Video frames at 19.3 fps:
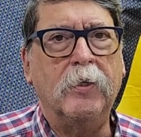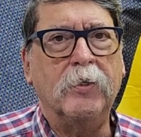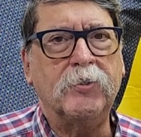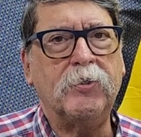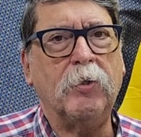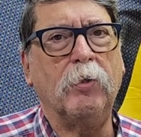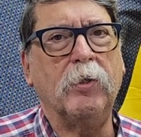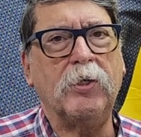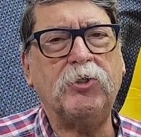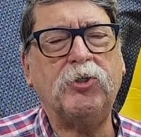
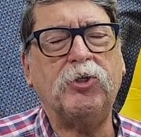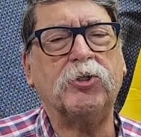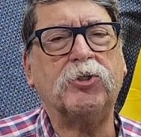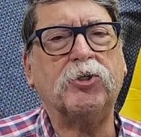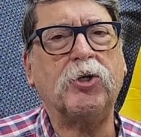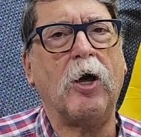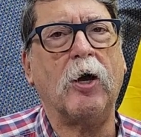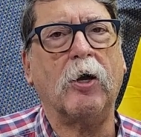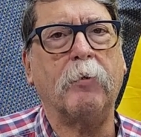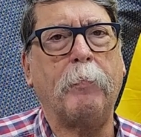So let's just
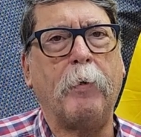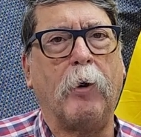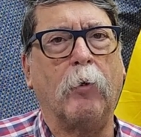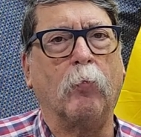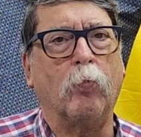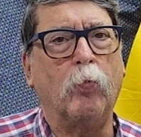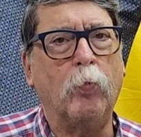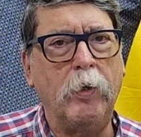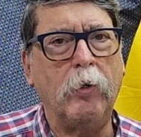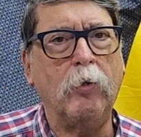talk
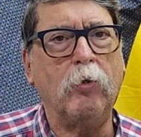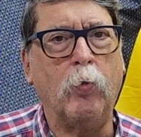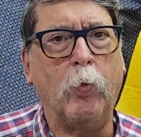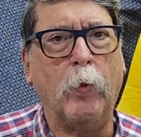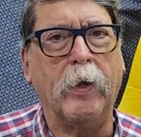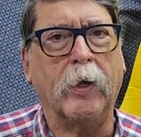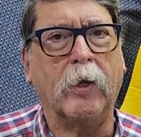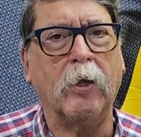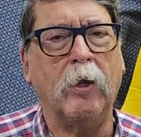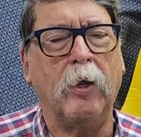about real
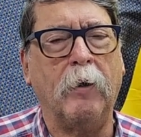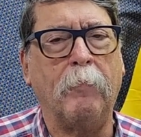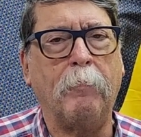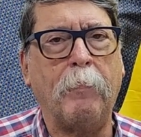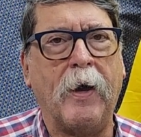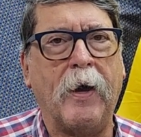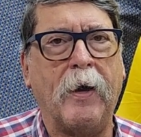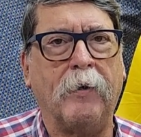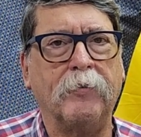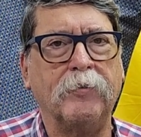quick
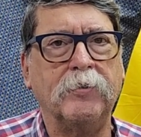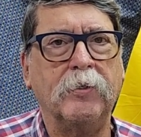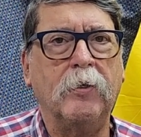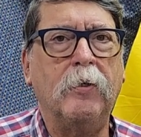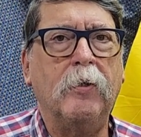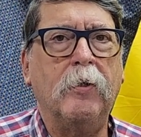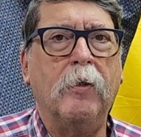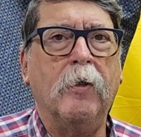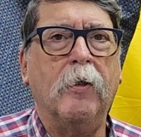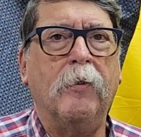about
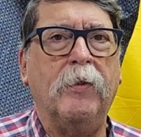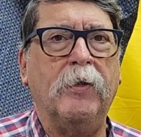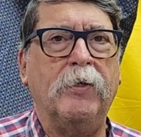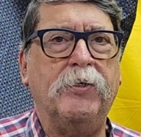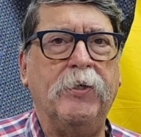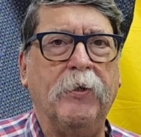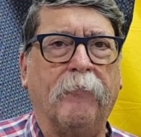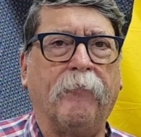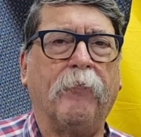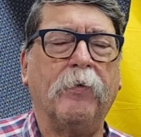the
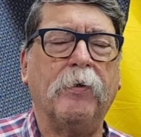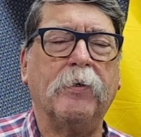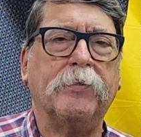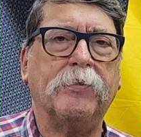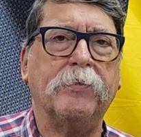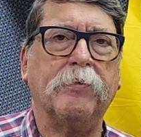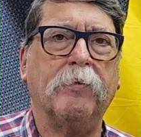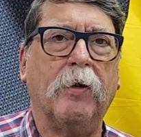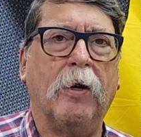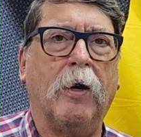
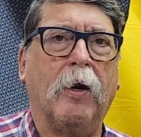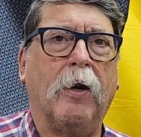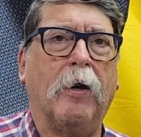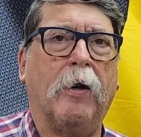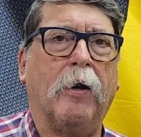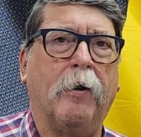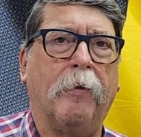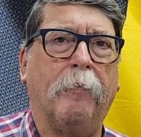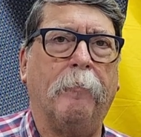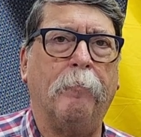different
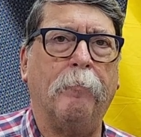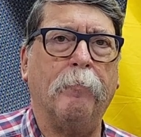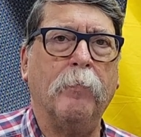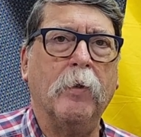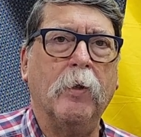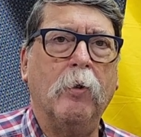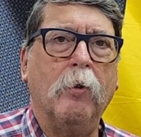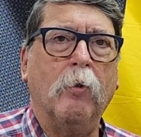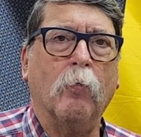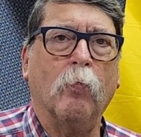
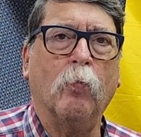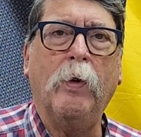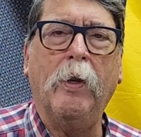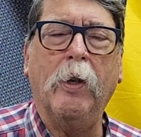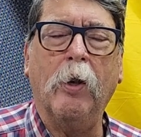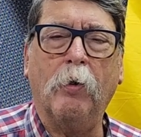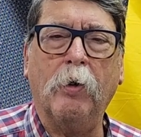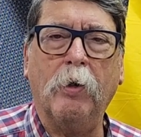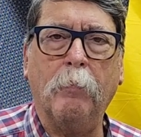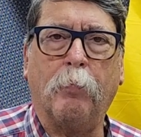
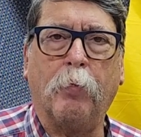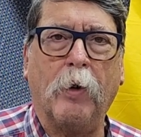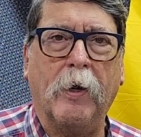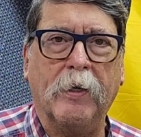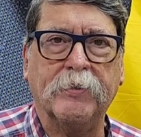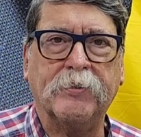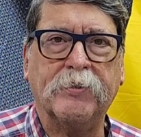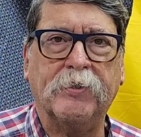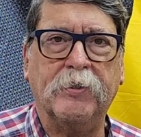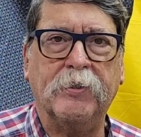reloading
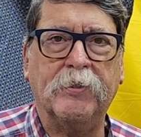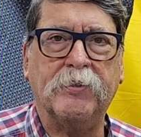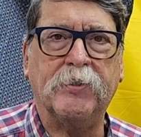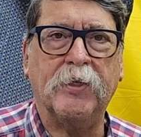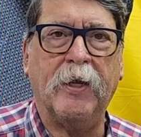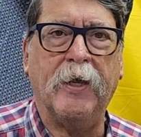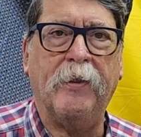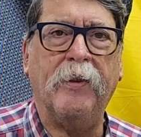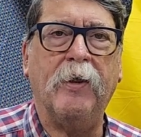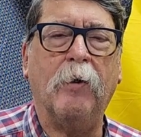presses,
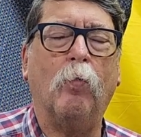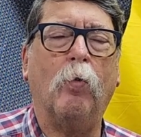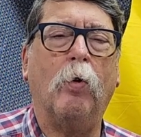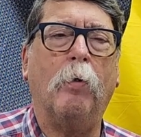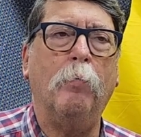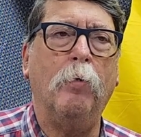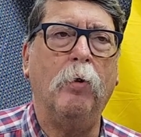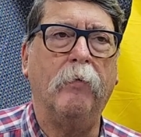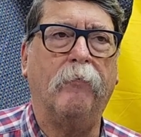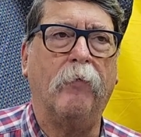and then we'll
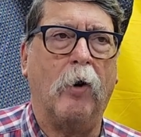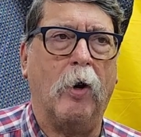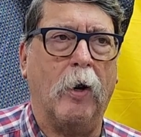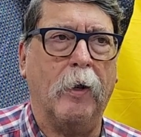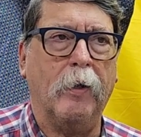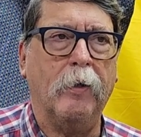move on.